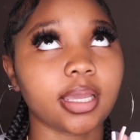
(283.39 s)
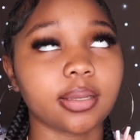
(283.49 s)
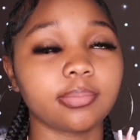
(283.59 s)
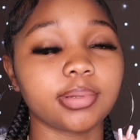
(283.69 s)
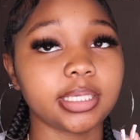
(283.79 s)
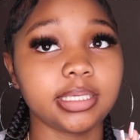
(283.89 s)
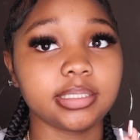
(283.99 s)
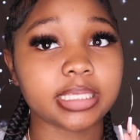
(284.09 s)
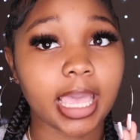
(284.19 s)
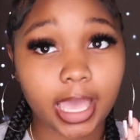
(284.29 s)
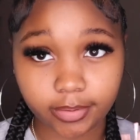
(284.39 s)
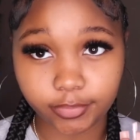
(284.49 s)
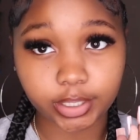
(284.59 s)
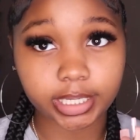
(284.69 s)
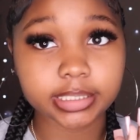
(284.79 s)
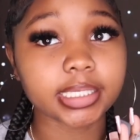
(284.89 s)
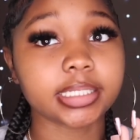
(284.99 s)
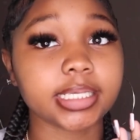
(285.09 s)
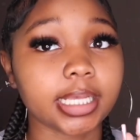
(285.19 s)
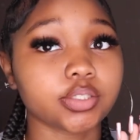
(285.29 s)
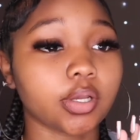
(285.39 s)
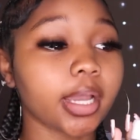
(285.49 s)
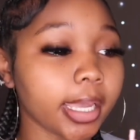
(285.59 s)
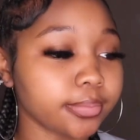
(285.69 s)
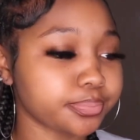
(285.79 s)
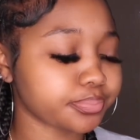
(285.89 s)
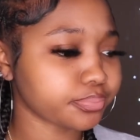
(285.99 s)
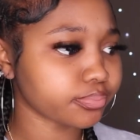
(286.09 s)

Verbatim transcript: Like, please have your hand sanitizer, okay?